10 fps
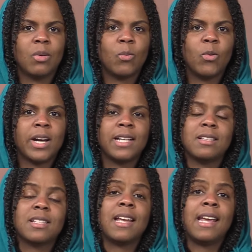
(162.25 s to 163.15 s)
What
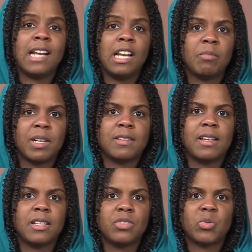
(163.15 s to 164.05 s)
is the element
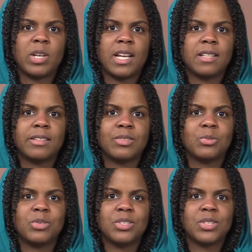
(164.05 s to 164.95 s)
that is related
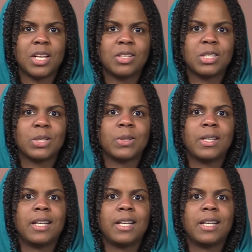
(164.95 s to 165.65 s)
to this center?